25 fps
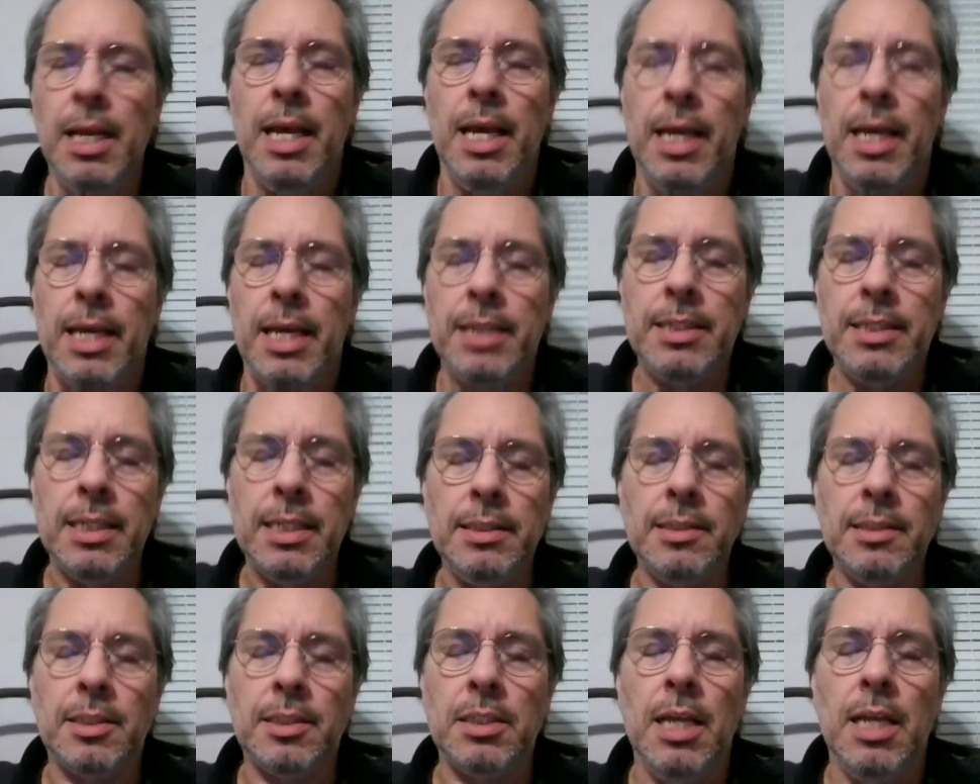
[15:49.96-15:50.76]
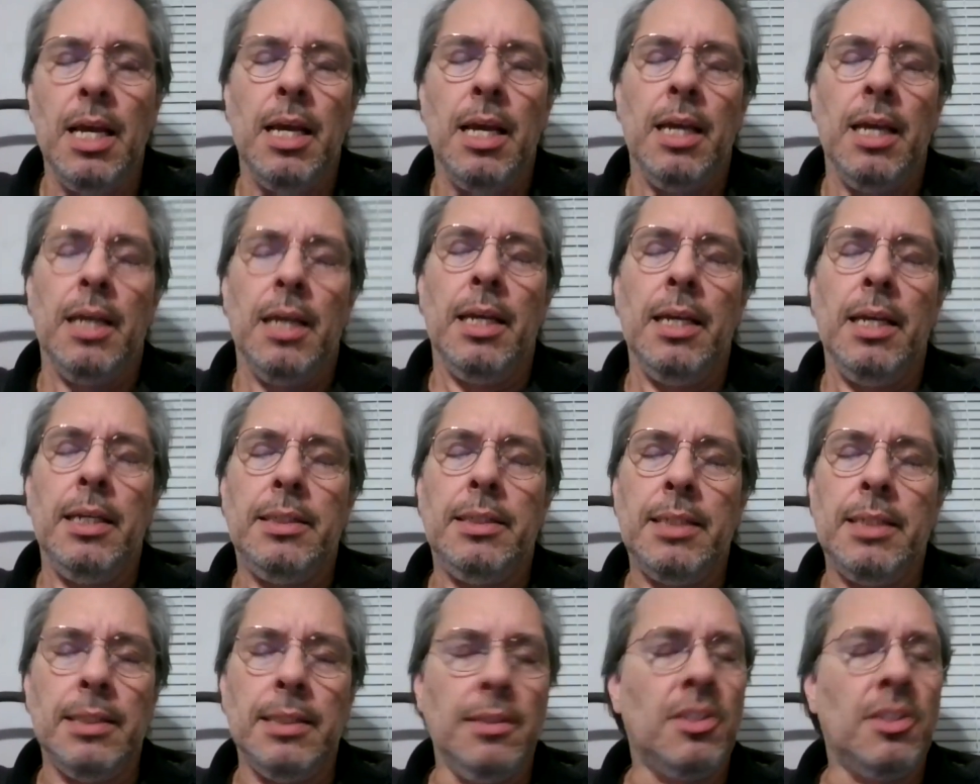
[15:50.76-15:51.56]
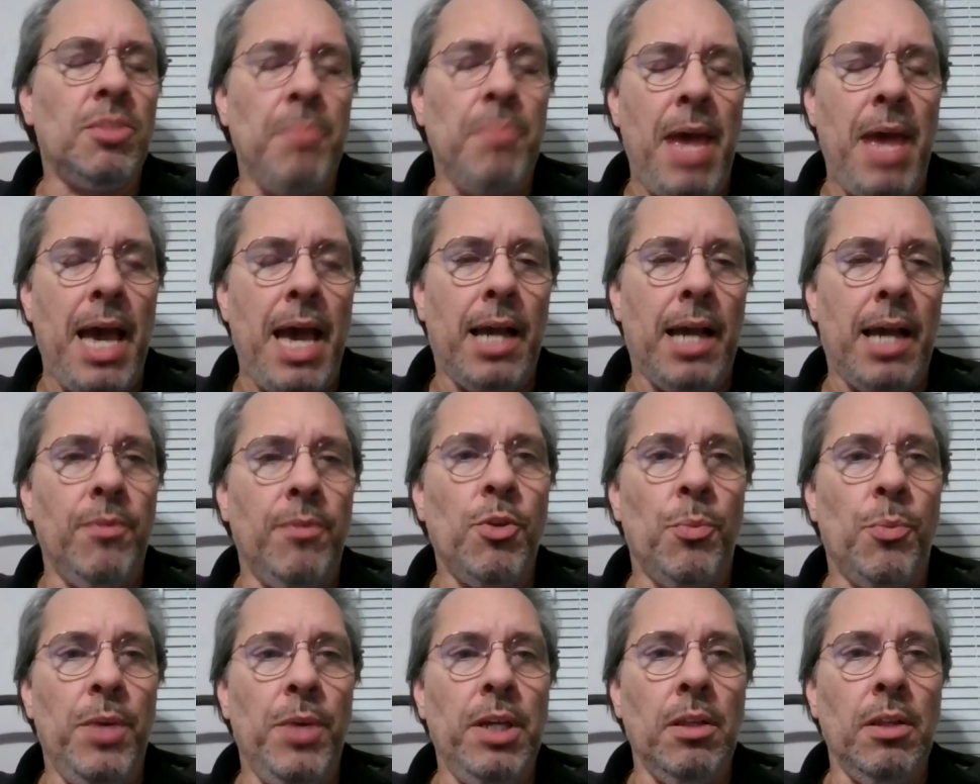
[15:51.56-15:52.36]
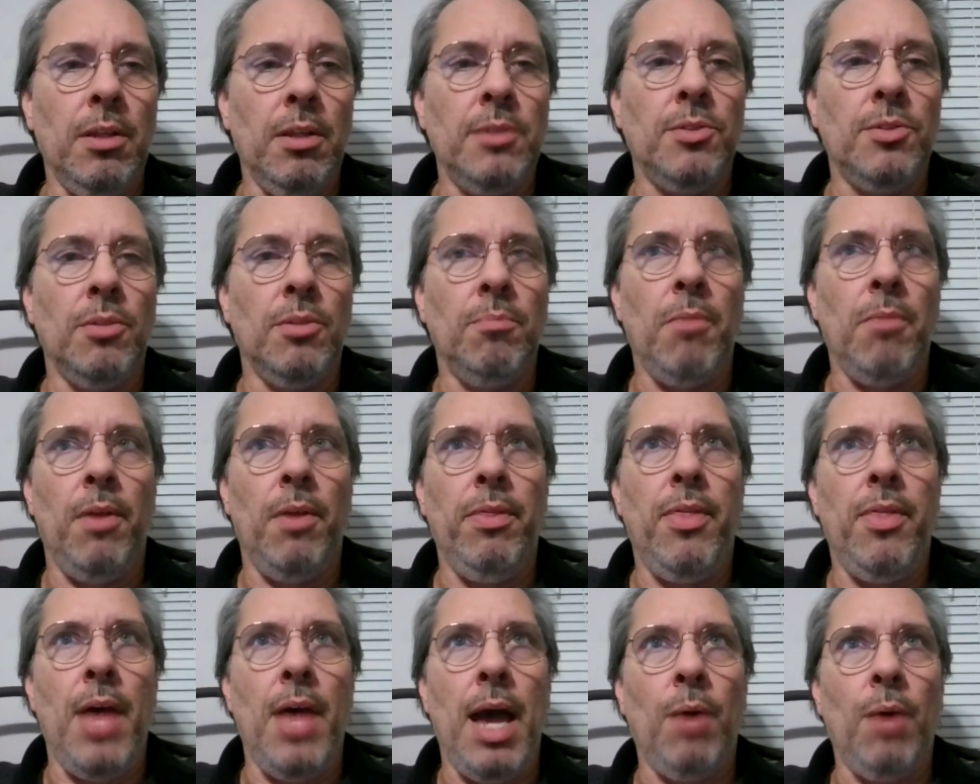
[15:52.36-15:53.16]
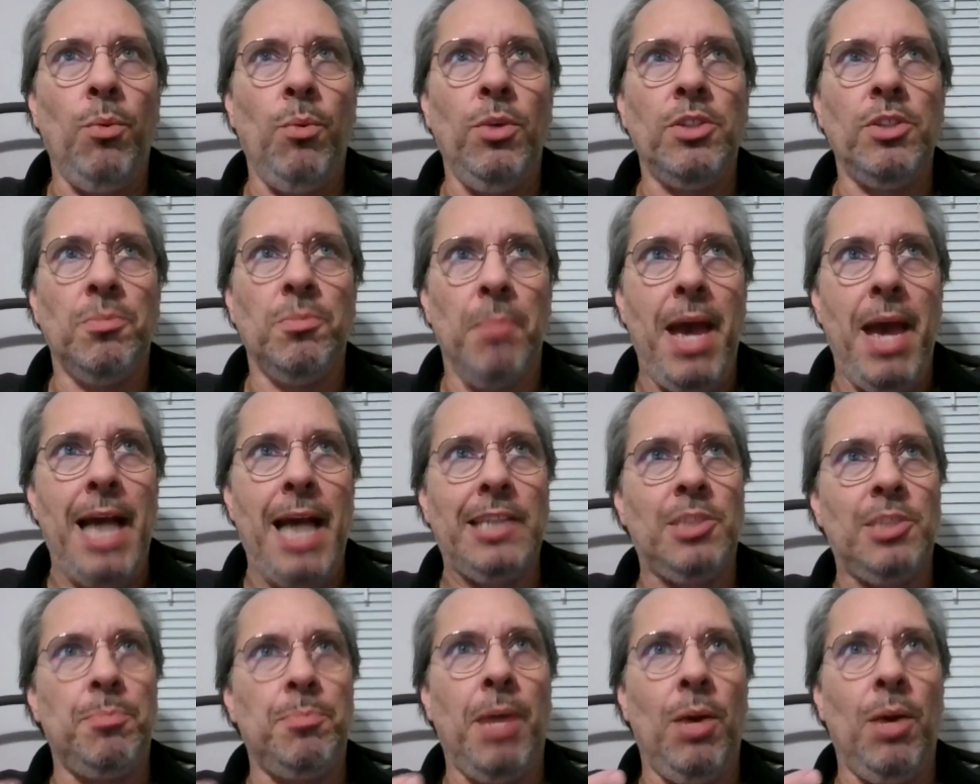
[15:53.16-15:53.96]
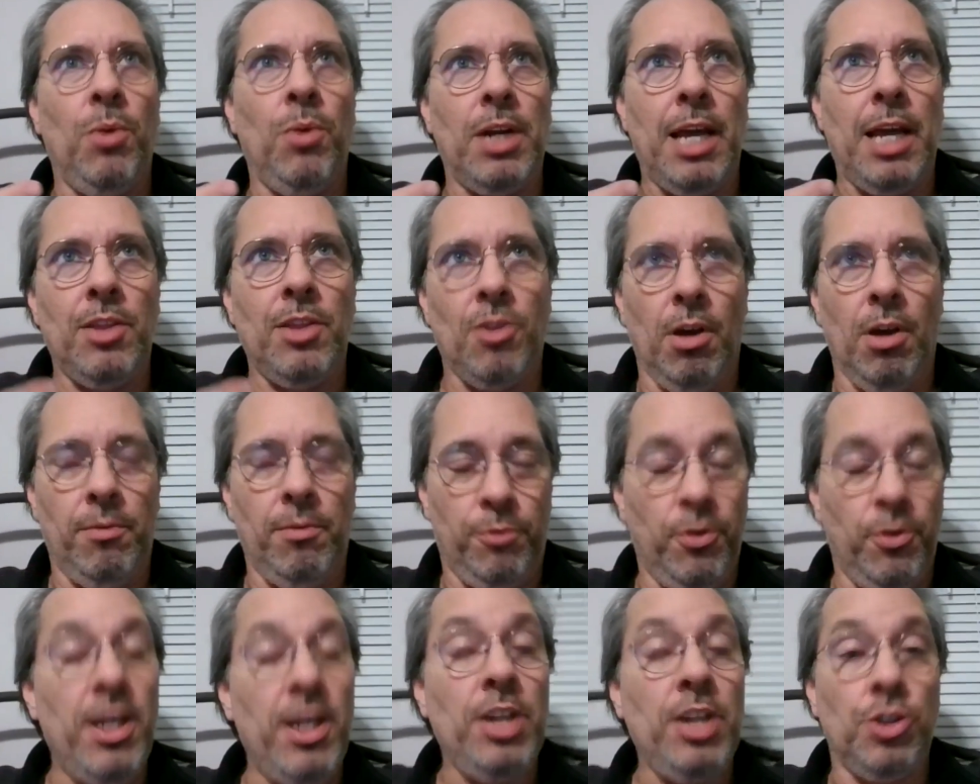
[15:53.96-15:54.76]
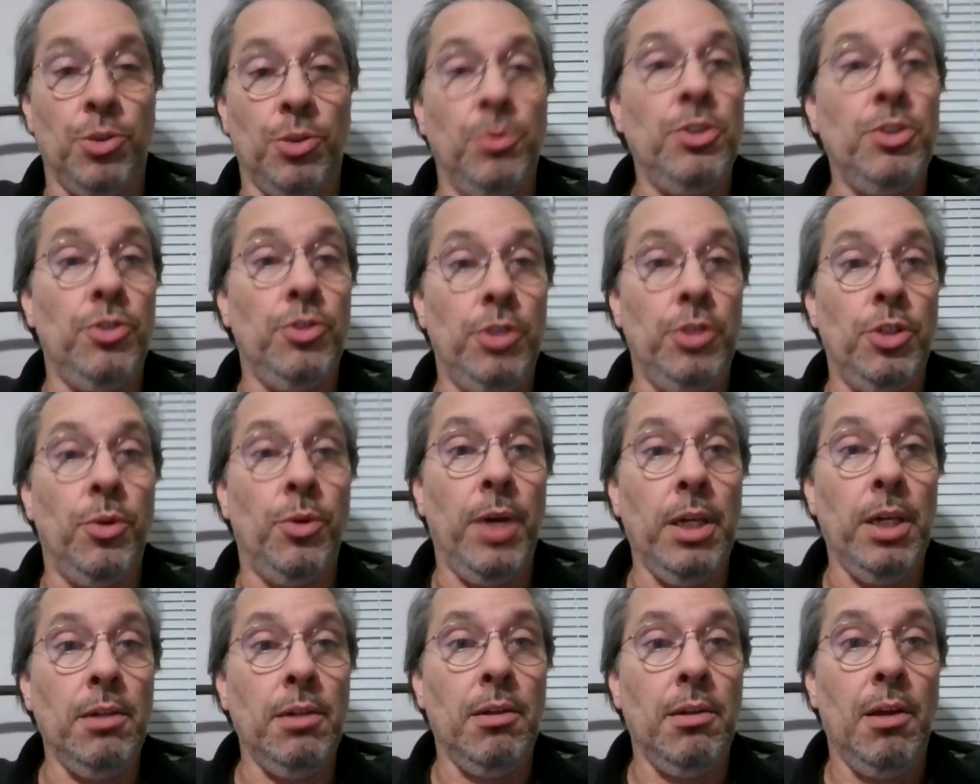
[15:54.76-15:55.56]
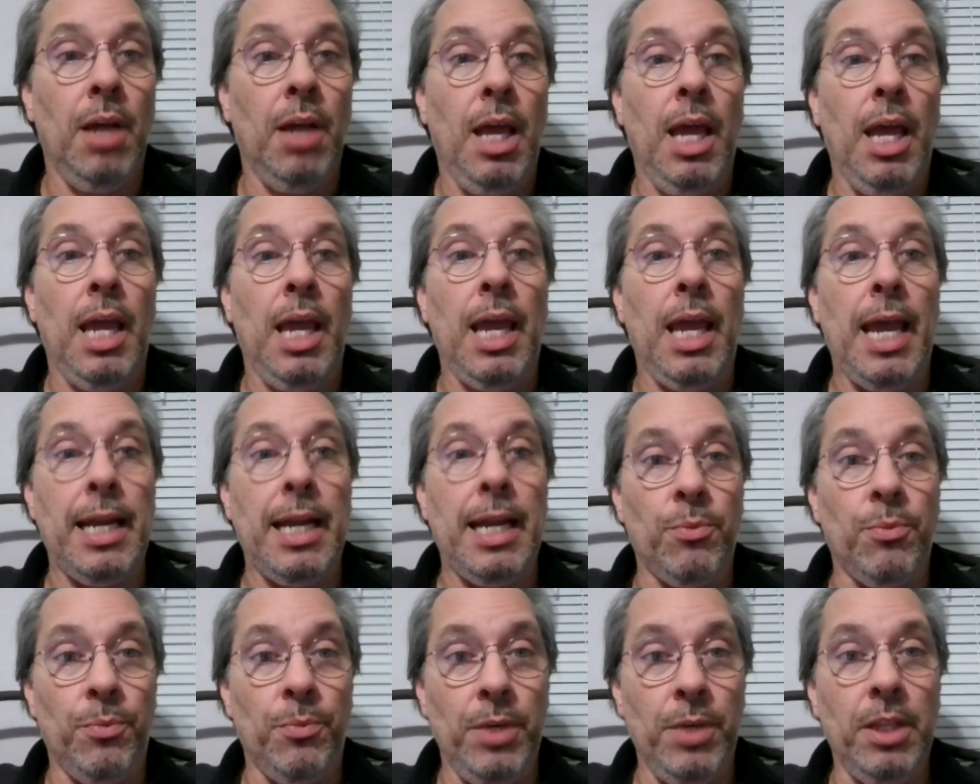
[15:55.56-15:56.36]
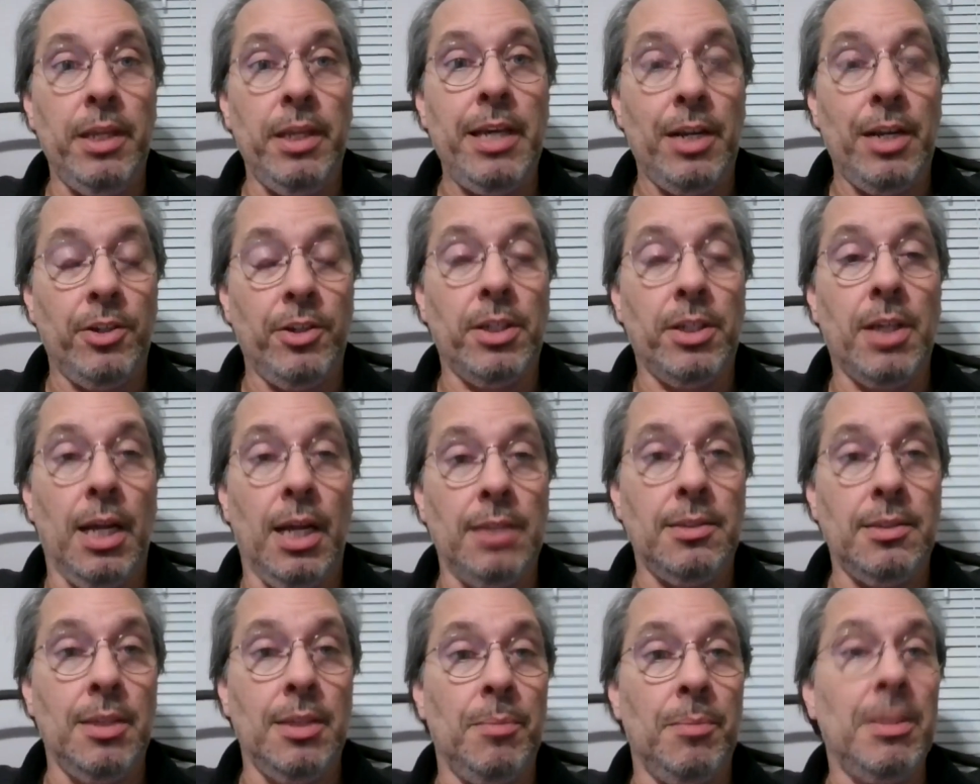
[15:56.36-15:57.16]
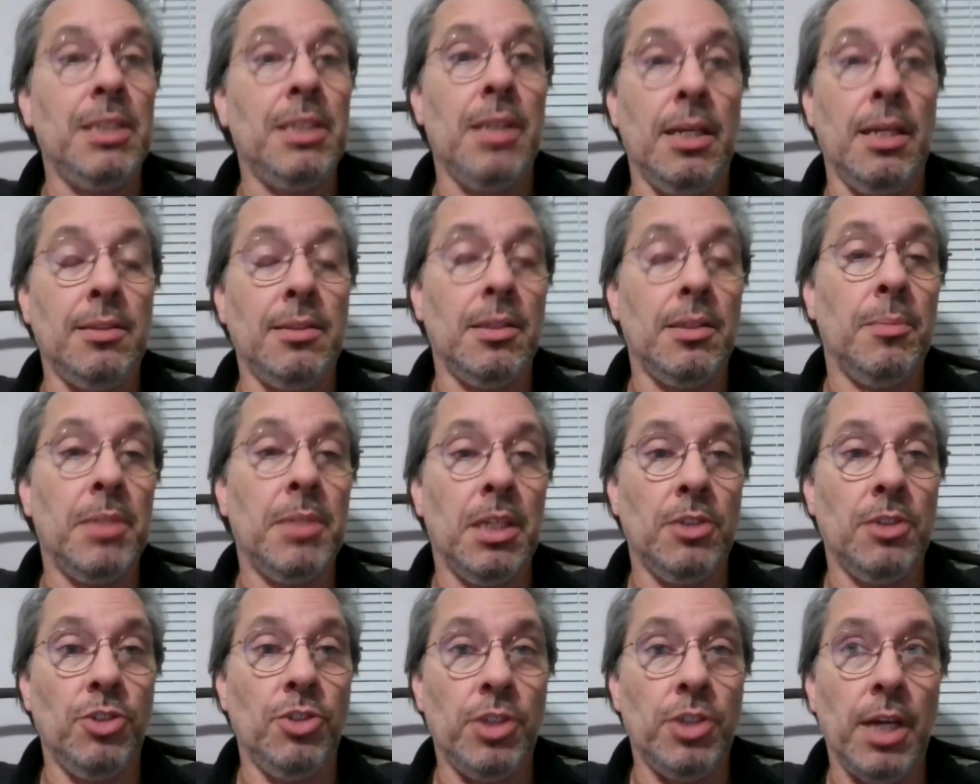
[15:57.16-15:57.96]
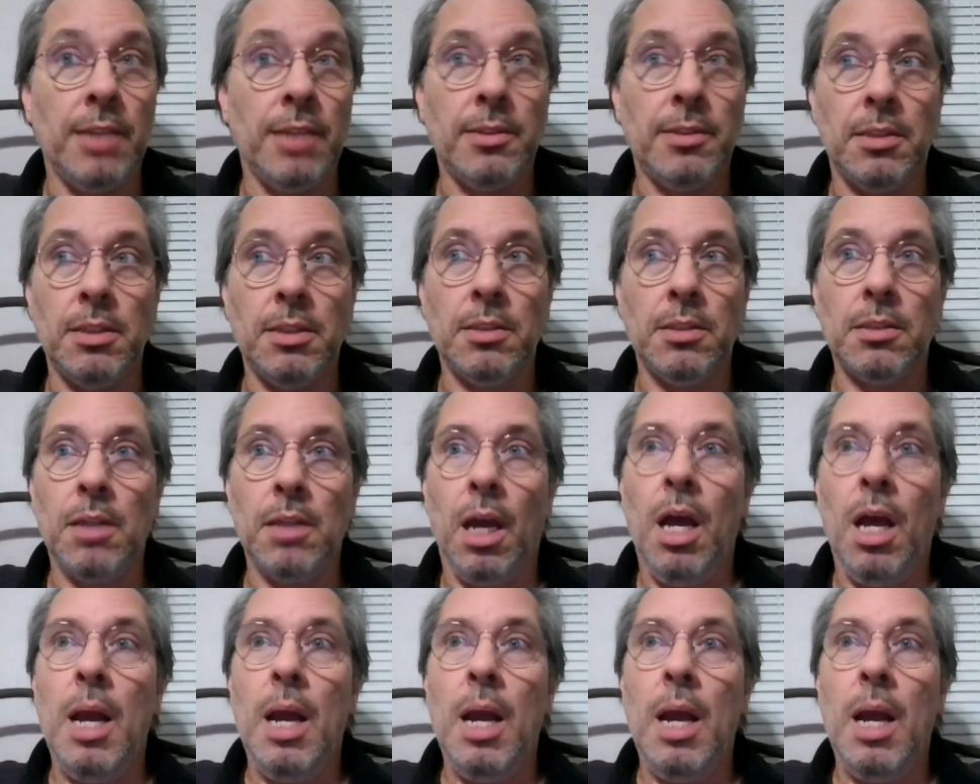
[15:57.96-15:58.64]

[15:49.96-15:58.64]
didn't smack of the realism that was matched by what I thought Fraser was doing, and it really undercuts him and does him an injustice.